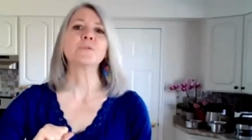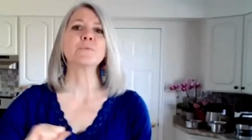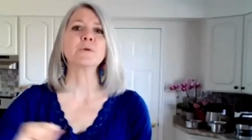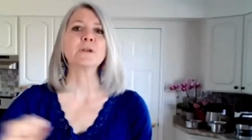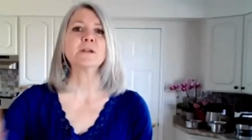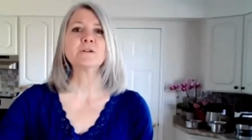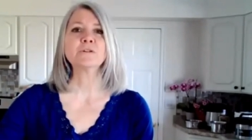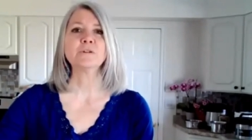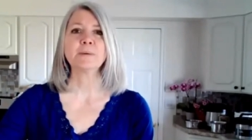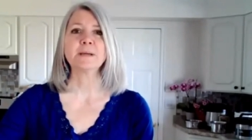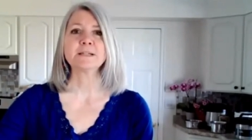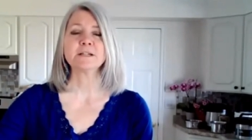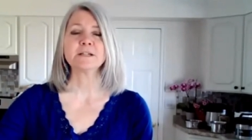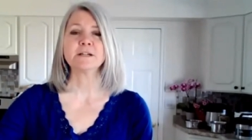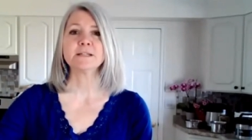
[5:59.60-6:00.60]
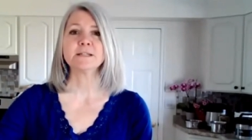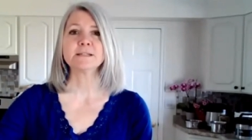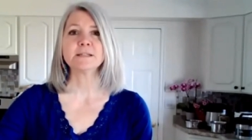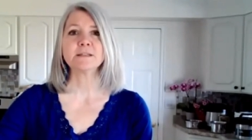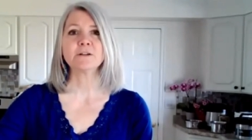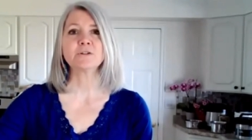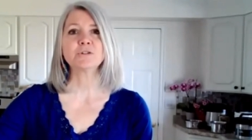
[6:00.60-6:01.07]
with 100 humanitarians,
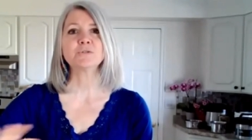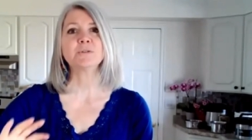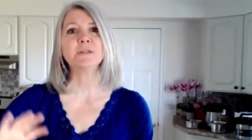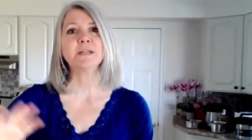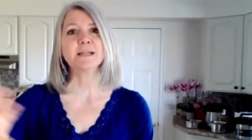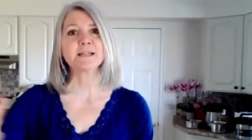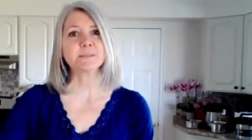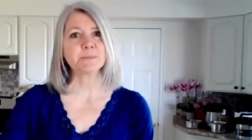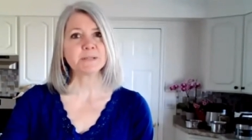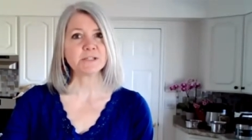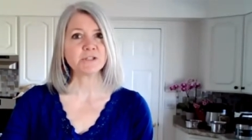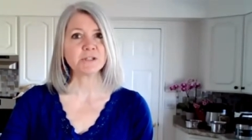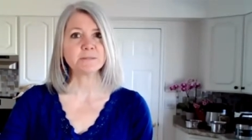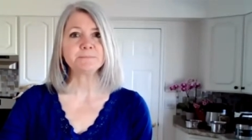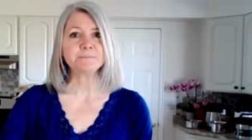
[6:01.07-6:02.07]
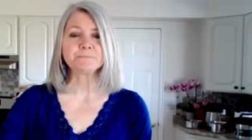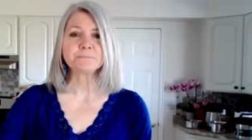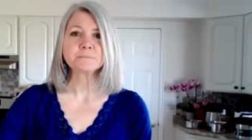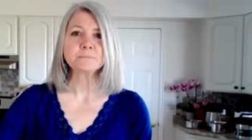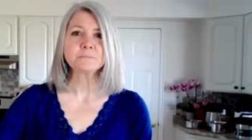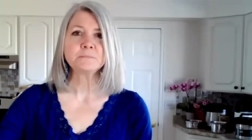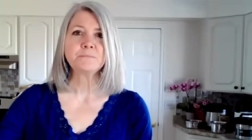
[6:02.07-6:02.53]
and they're doing the expedition.
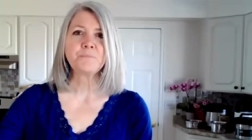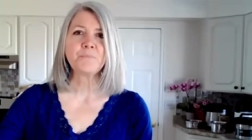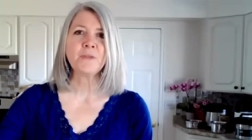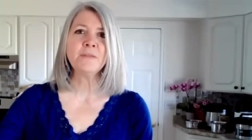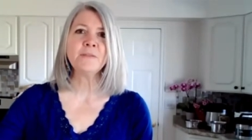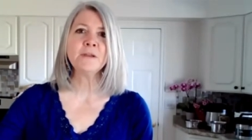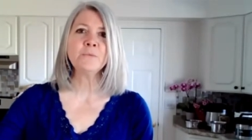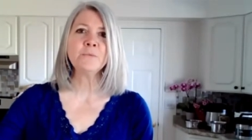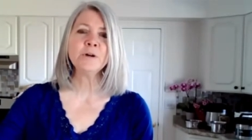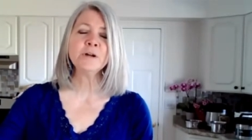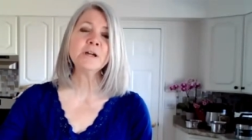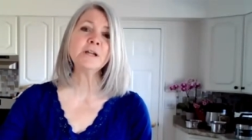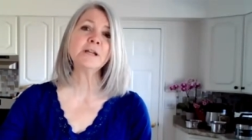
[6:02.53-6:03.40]
And then we're